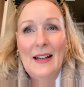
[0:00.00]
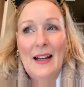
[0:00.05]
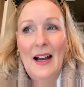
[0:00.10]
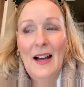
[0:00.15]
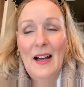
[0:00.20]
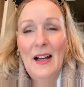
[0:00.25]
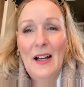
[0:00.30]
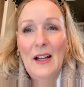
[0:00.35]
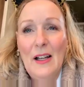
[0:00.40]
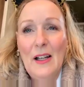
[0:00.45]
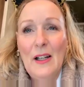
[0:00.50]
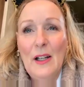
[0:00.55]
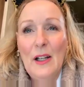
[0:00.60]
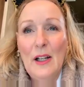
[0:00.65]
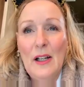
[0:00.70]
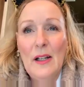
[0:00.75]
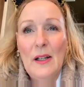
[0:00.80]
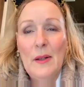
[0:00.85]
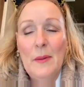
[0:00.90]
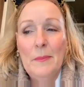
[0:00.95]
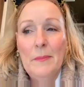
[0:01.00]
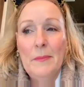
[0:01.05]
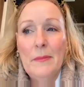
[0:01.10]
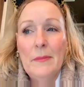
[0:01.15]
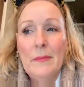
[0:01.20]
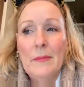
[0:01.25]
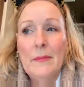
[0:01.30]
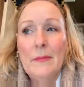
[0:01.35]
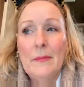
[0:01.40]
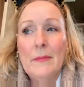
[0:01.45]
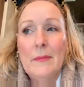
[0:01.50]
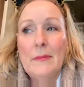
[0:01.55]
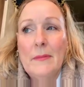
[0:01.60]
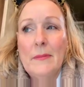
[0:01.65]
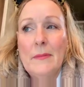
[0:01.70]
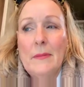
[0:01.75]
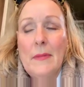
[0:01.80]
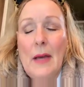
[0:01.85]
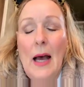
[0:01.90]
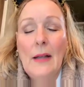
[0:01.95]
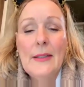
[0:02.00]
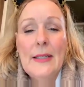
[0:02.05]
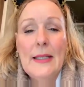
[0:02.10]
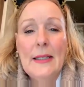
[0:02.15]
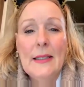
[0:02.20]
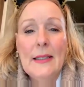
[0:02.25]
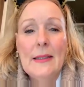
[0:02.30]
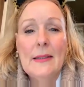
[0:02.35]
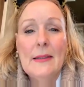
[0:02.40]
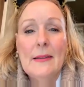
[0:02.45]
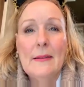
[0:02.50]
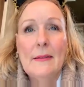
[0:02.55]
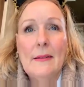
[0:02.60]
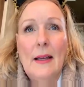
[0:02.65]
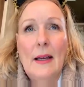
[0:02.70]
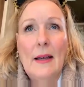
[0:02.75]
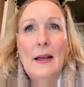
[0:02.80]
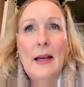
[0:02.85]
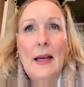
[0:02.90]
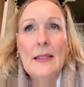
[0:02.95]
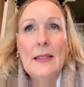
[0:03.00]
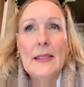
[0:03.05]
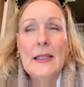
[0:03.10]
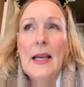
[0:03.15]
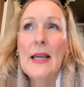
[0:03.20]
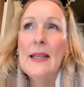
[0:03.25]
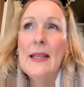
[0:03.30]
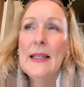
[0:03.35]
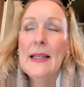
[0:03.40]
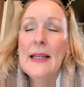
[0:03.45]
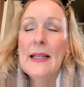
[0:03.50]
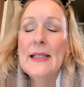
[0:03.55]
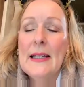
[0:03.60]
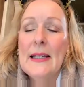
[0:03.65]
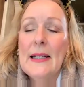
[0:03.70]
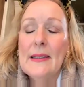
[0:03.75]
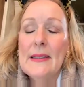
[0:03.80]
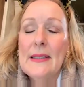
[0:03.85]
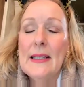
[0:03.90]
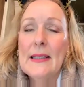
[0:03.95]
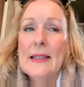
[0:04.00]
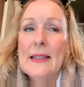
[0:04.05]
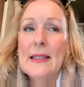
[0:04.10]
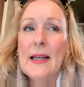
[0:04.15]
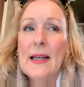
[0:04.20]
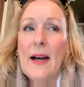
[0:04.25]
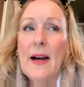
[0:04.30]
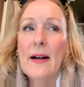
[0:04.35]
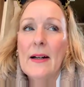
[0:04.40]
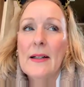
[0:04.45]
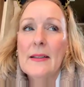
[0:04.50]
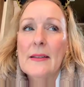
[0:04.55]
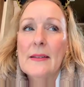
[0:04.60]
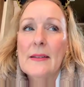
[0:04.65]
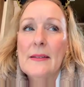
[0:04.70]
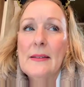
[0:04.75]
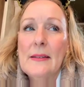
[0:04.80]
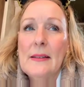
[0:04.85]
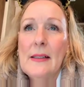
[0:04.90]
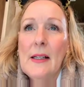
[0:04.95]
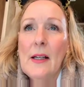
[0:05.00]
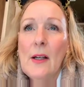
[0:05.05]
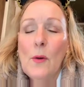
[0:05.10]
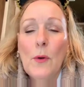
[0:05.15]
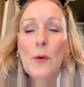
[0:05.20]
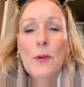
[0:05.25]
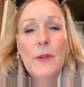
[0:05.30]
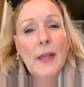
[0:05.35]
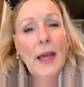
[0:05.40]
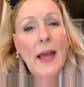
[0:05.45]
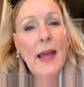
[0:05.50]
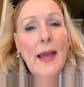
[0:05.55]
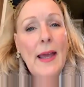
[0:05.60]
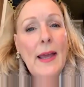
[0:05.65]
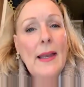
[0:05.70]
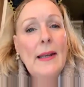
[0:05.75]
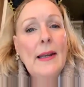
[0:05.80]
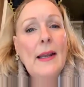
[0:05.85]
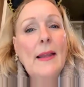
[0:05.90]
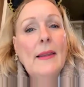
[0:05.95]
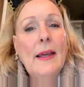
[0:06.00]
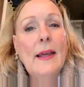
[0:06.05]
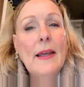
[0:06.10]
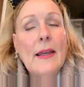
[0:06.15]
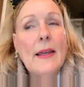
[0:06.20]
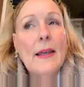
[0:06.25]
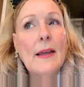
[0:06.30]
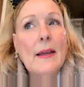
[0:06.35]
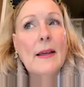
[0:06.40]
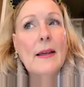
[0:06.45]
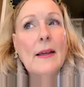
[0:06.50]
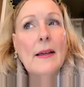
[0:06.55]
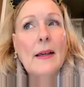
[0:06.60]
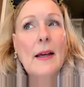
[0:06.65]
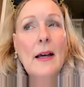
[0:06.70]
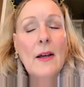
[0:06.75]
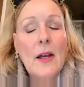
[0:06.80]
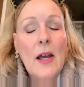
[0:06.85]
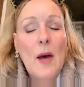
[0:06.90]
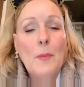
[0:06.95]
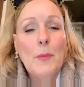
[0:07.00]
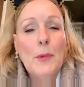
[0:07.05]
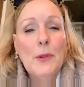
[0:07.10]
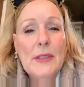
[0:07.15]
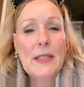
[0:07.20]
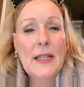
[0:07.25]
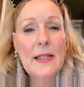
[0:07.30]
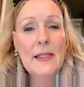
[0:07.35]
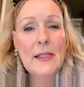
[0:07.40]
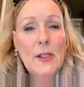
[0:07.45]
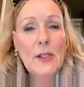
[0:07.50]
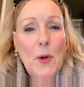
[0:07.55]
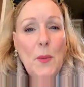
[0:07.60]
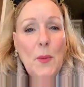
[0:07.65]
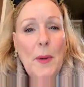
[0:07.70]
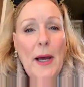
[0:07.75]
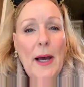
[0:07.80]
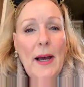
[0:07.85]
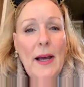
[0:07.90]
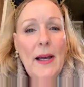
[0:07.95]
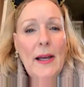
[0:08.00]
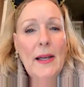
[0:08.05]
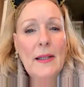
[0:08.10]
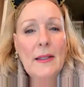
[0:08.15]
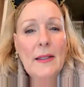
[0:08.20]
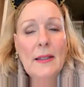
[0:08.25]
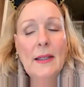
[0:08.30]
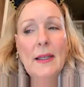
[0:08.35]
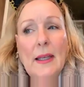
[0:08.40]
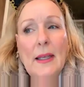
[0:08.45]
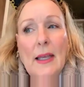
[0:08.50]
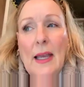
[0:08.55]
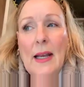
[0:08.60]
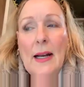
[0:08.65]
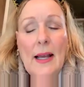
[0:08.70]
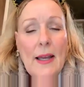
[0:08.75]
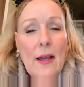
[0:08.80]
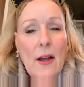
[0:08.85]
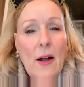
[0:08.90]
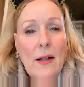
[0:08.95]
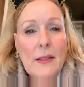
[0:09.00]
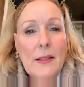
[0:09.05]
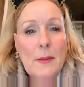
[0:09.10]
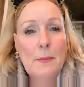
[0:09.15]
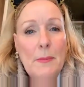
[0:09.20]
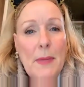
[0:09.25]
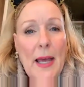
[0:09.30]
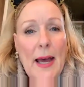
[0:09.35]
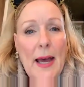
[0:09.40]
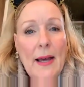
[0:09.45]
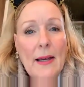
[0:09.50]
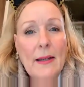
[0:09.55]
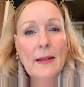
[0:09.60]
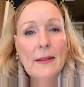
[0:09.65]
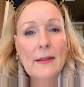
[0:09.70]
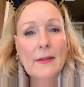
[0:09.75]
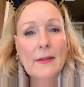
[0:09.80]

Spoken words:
I think I said I'll take the car. Well, then like a couple of days go by and I called them back